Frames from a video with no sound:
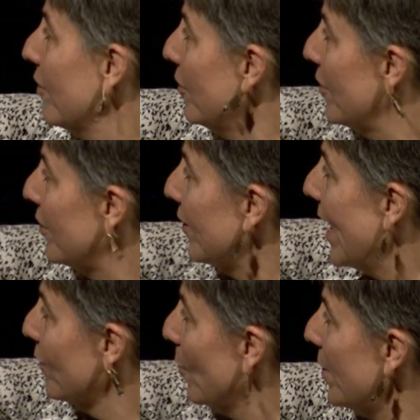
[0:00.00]
to this
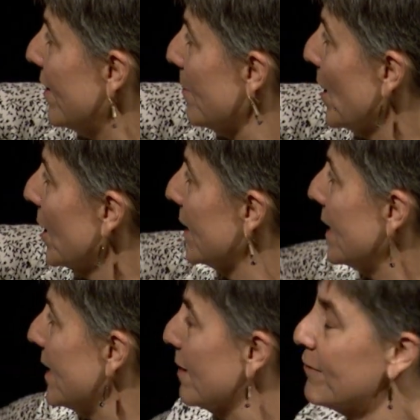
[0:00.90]
last one, the American
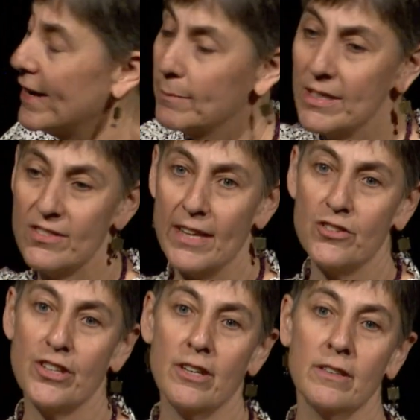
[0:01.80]
Indian Family
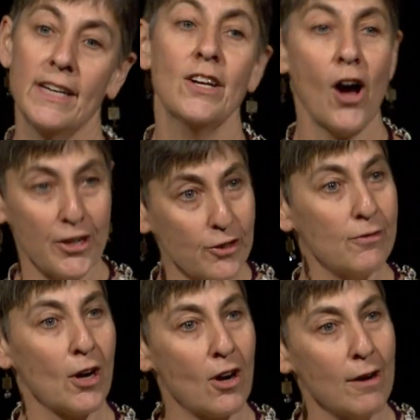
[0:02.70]
Center, in honor of
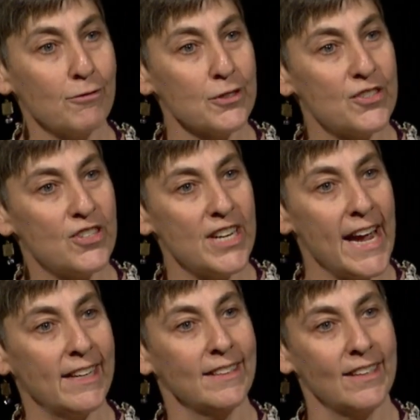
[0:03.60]
our conference
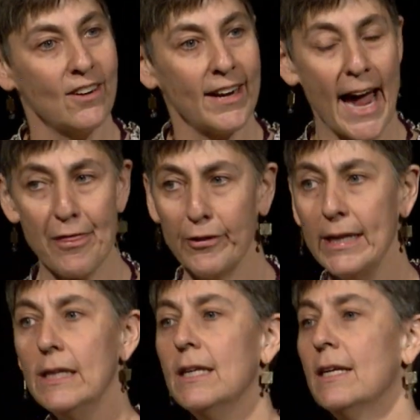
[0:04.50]
today in our gathering,
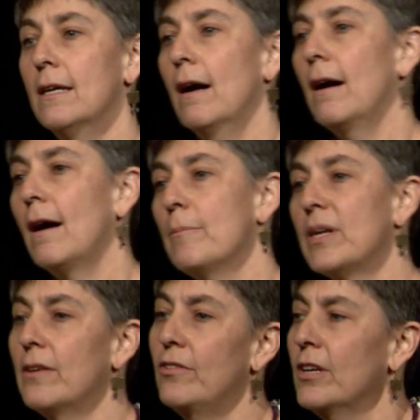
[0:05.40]

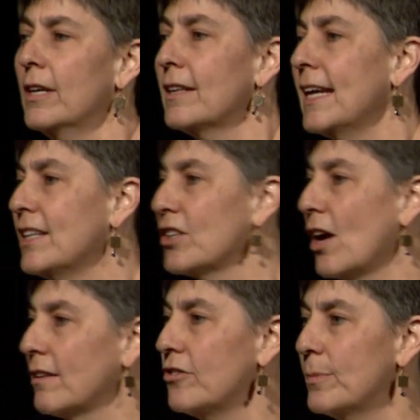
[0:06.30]
because land
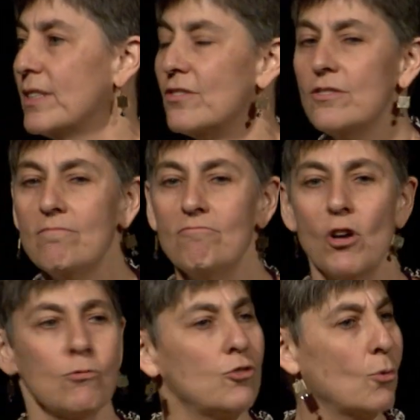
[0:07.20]
acknowledgements
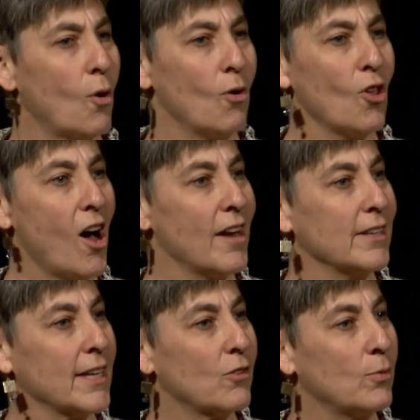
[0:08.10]
don't do a whole lot
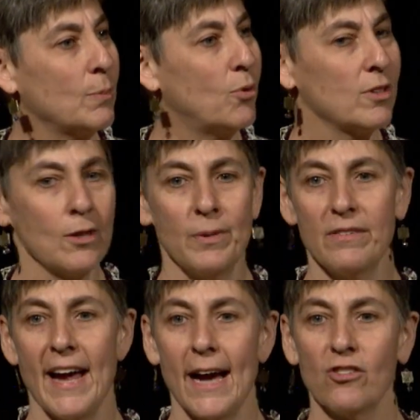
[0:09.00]
unless we put a little bit of
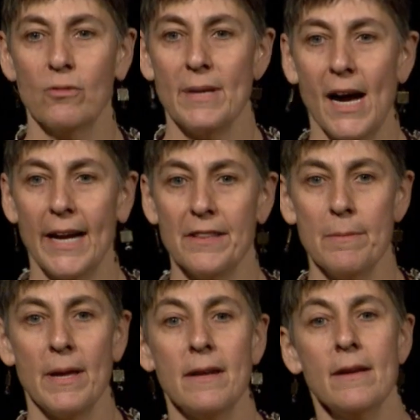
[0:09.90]
action behind them.
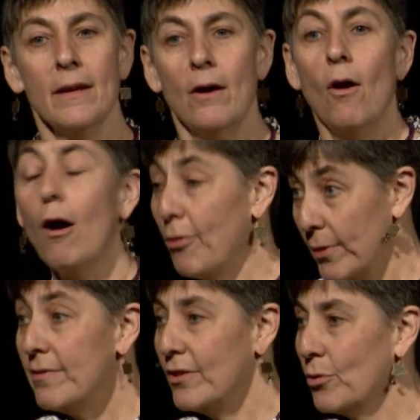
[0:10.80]
And all three
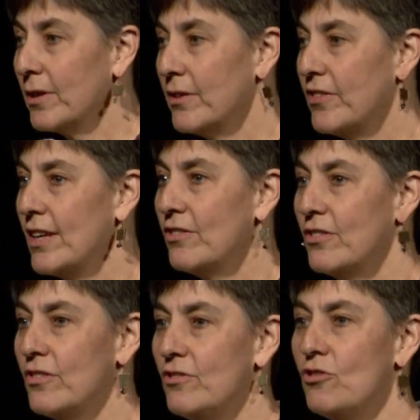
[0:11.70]
of these
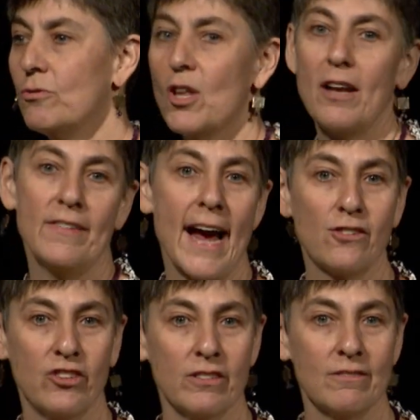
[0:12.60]
organizations do a lot of
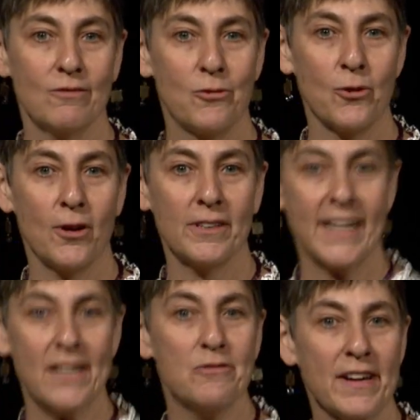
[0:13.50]
action for
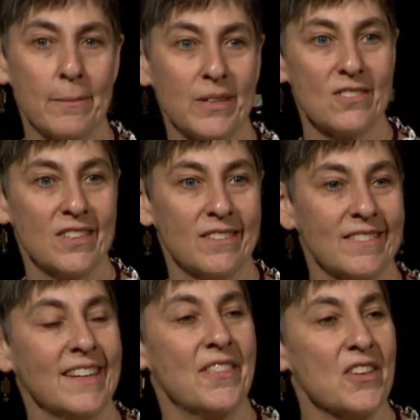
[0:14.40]
Native families
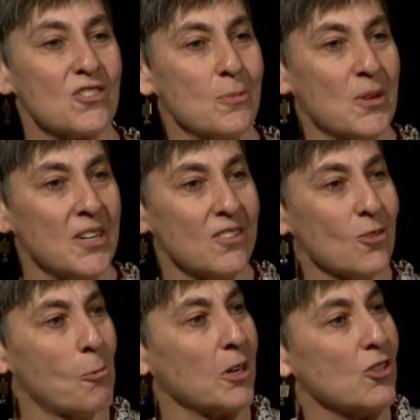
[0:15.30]
in this community, so I
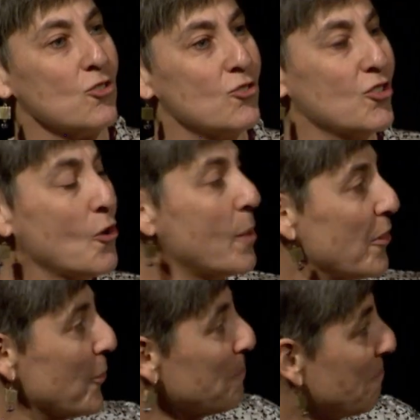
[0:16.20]
wanted you to know about them.